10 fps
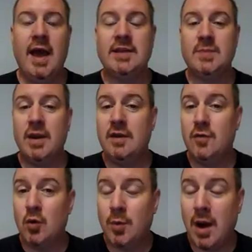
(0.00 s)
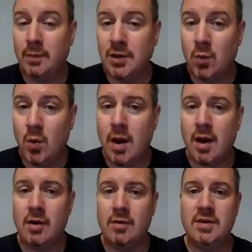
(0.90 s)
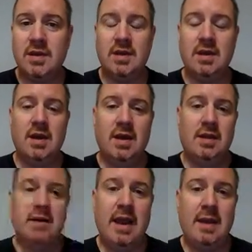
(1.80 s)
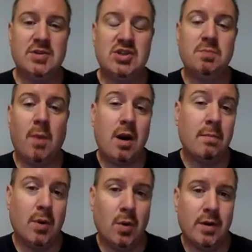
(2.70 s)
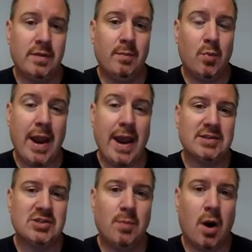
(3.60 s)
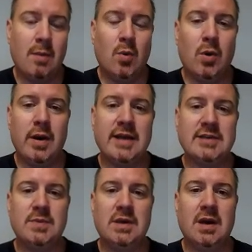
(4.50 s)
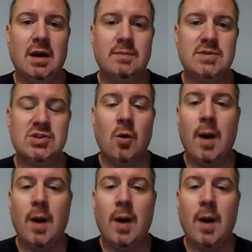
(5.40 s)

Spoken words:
As many of you are probably aware, the name Smartboard, the brand Smartboard, has become so